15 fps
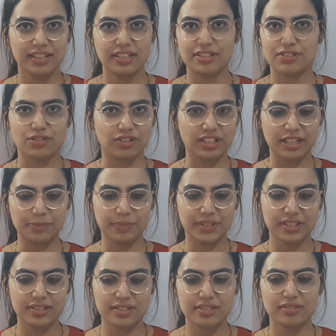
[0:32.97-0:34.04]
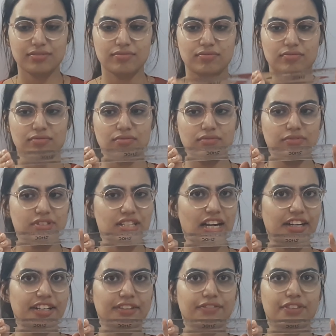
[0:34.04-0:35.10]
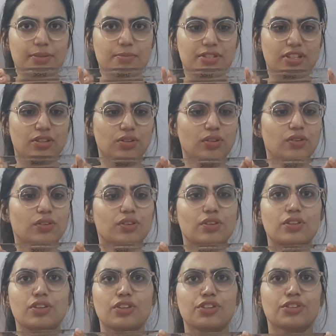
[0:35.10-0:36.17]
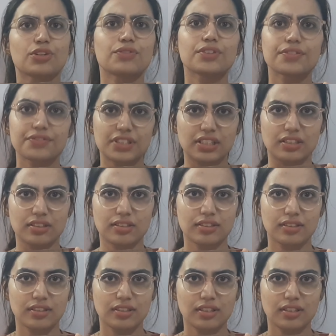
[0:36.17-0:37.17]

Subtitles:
So that means starting from 0 to 15.